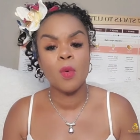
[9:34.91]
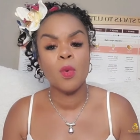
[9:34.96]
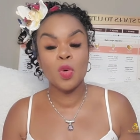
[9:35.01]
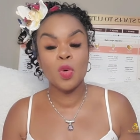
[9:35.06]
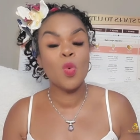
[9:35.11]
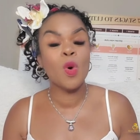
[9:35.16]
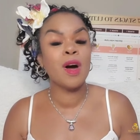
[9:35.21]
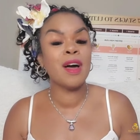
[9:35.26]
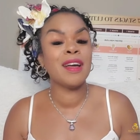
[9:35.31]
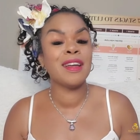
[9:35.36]
The
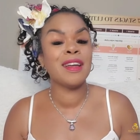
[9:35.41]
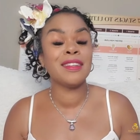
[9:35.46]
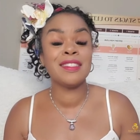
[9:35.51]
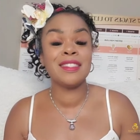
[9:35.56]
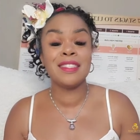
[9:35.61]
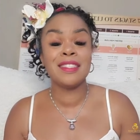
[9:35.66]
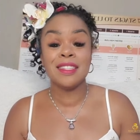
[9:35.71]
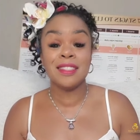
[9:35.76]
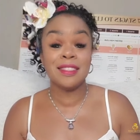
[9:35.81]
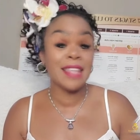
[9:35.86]

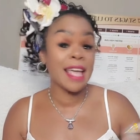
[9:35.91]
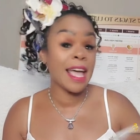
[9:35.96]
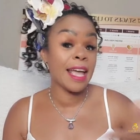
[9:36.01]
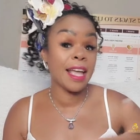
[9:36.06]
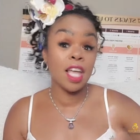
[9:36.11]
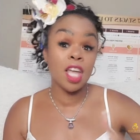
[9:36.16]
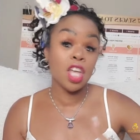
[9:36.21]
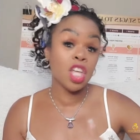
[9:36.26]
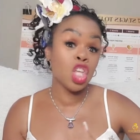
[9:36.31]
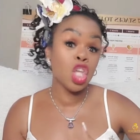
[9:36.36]
ones that
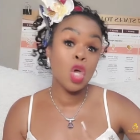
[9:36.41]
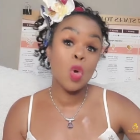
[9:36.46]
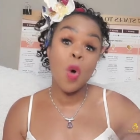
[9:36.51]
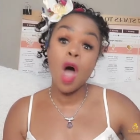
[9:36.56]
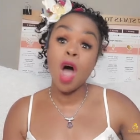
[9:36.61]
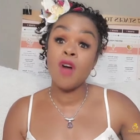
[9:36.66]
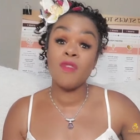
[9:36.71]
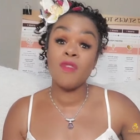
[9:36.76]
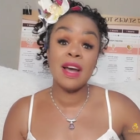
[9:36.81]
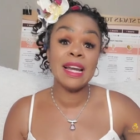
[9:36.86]
you
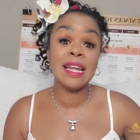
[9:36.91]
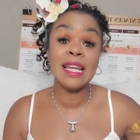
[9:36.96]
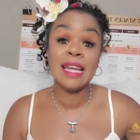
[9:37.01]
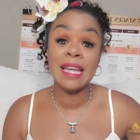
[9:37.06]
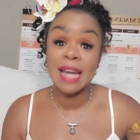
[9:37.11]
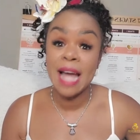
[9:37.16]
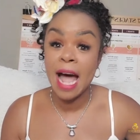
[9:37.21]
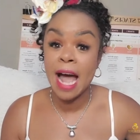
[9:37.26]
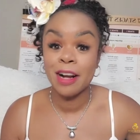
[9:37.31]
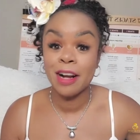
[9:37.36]
already in
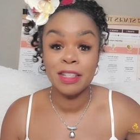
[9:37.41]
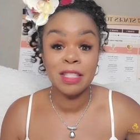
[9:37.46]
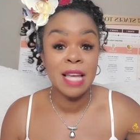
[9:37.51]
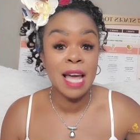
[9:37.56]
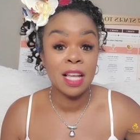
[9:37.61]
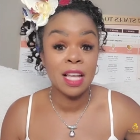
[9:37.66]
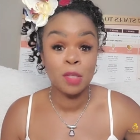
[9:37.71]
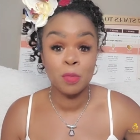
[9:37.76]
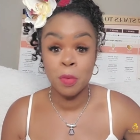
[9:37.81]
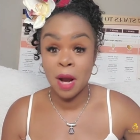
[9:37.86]
a higher
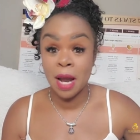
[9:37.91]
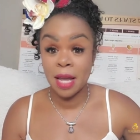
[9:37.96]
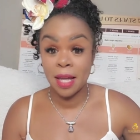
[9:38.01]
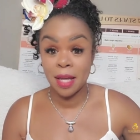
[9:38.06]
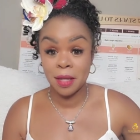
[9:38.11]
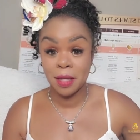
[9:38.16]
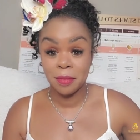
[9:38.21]
tax bracket.